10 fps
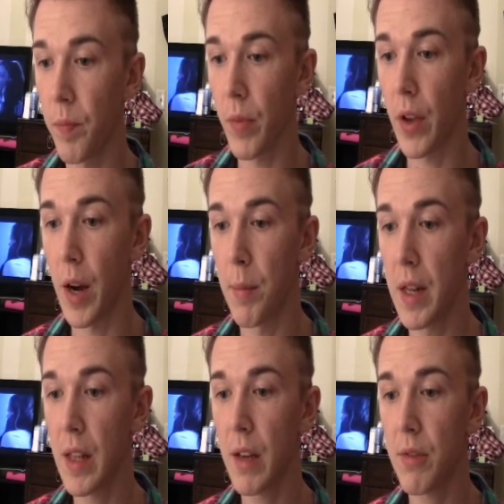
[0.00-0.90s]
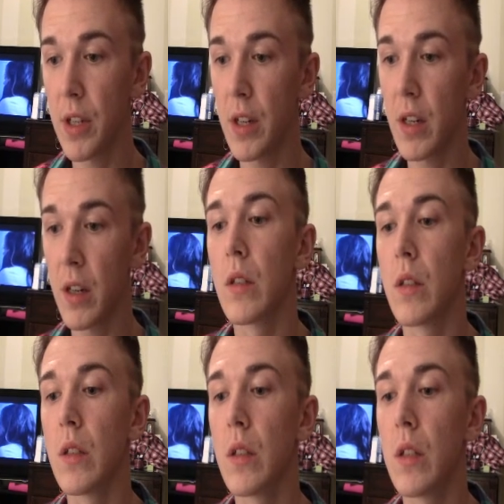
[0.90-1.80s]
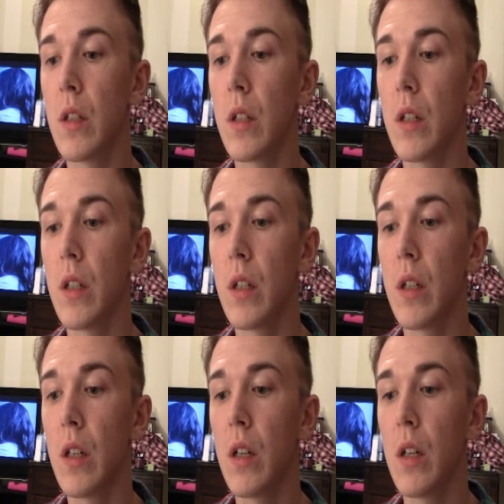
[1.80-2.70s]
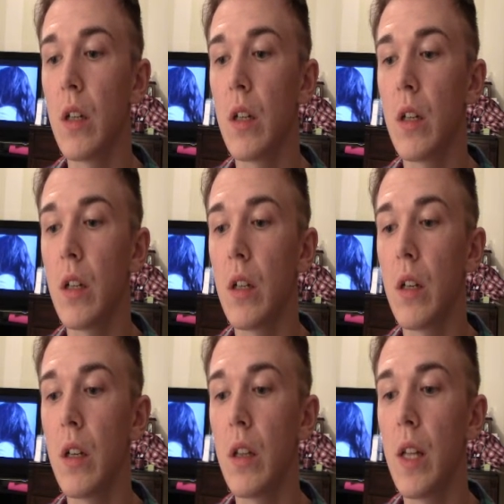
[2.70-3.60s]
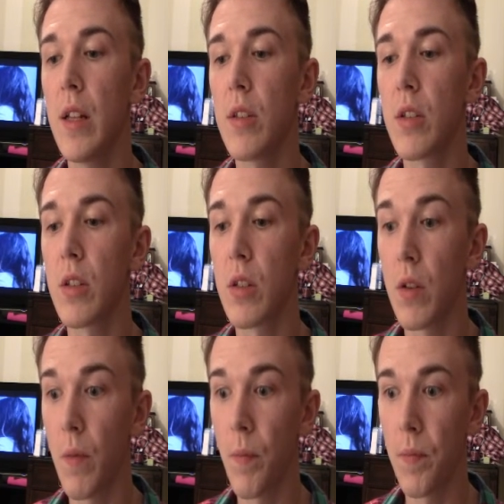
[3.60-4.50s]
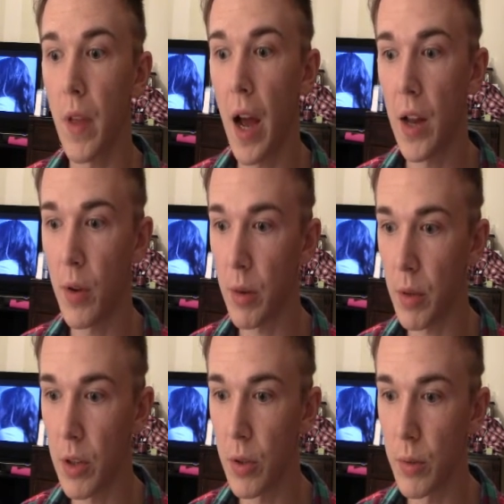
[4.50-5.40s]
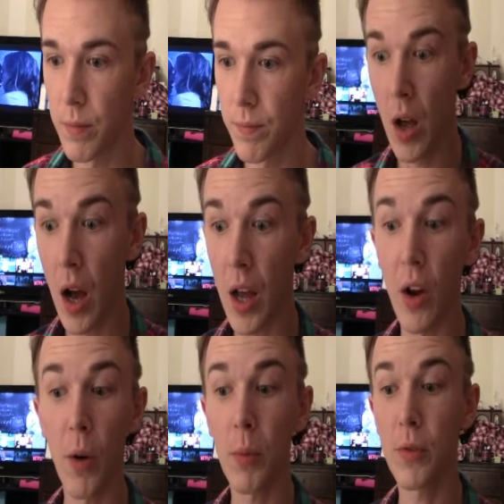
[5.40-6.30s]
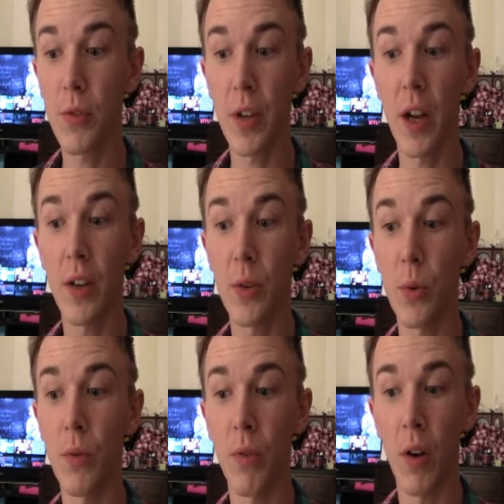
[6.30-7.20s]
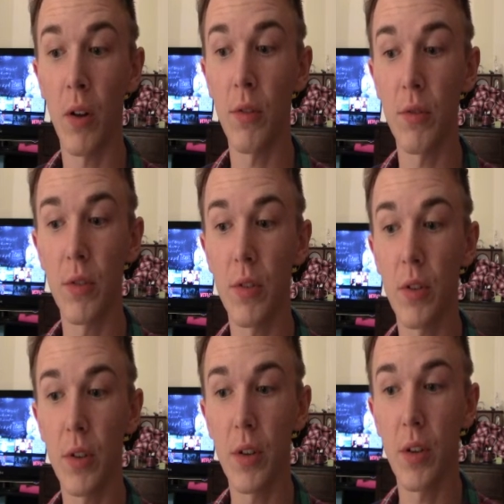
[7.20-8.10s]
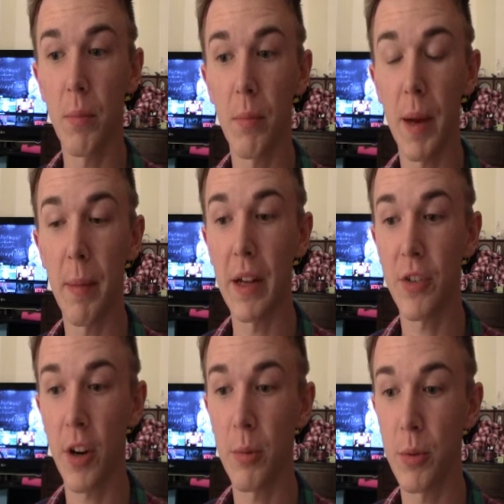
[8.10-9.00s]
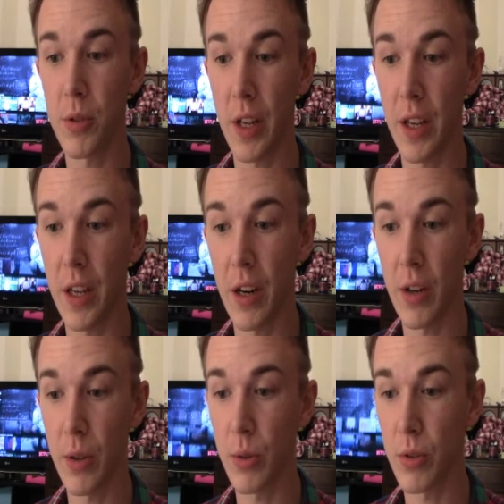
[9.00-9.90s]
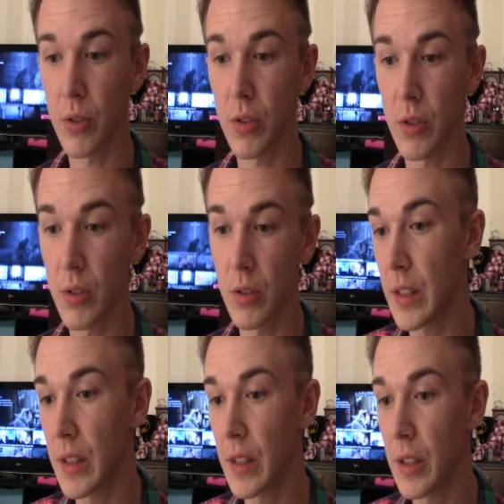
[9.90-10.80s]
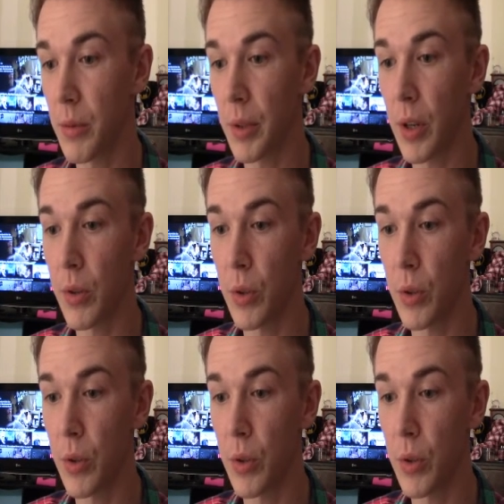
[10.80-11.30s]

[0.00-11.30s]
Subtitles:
Got a minute left here. I know what I'm going to do. I almost forgot to evolve my Magikarp to a second Gyarados. Here we go.